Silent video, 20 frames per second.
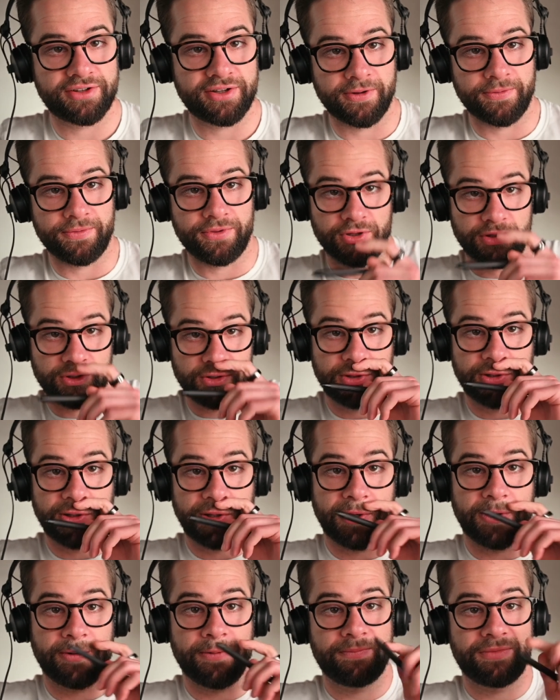
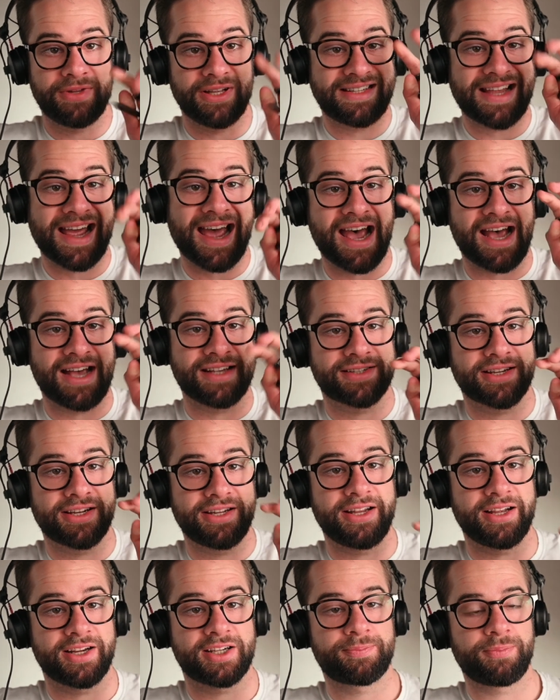the task that
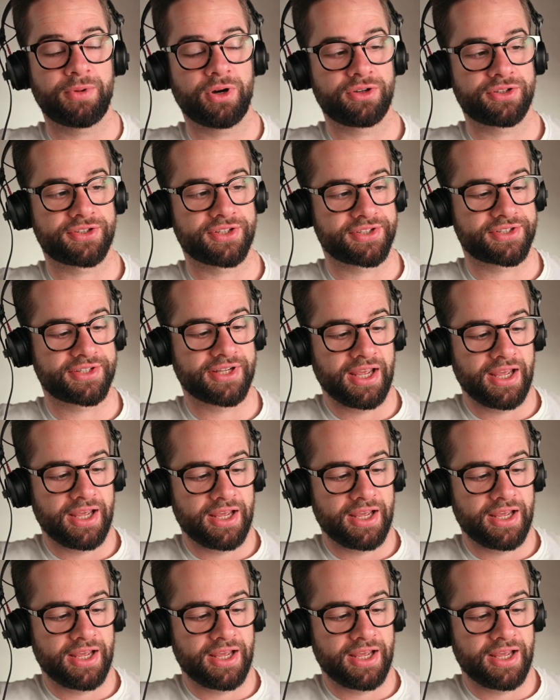it exposes,